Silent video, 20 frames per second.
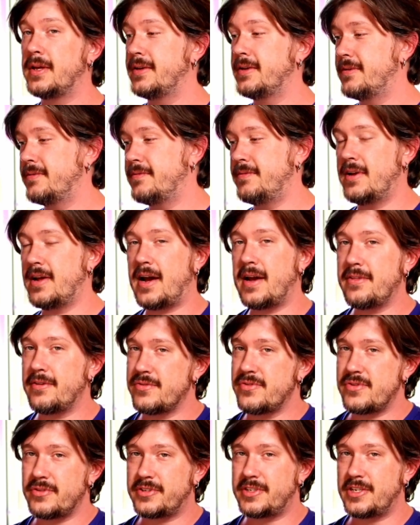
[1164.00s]
Neither
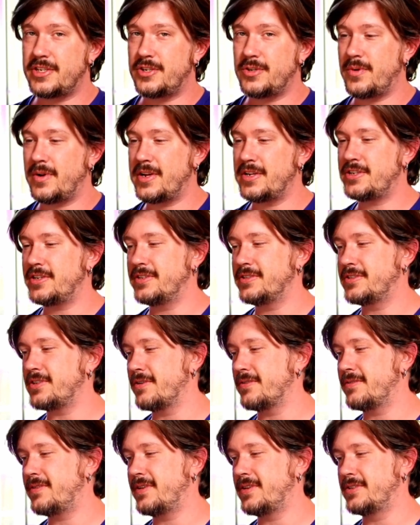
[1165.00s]
of those situations are
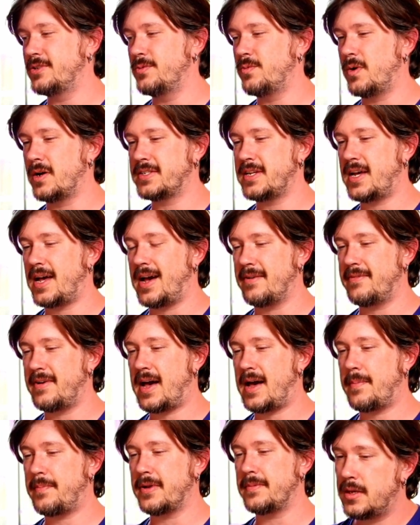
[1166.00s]
things you want to have
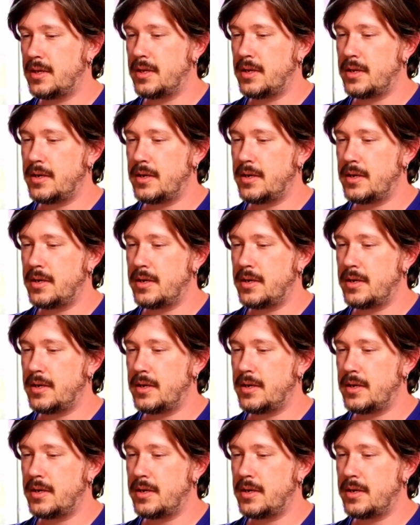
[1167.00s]
happen.